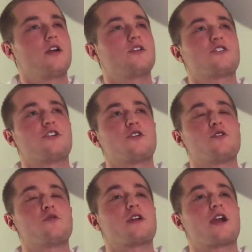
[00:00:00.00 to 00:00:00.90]
so
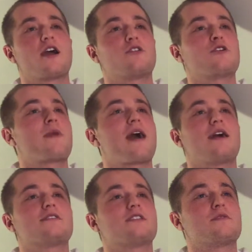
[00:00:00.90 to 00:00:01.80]
you can kind of look
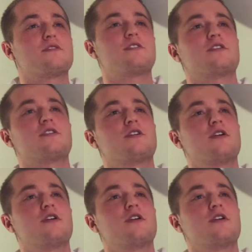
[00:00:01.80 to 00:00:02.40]
past some of the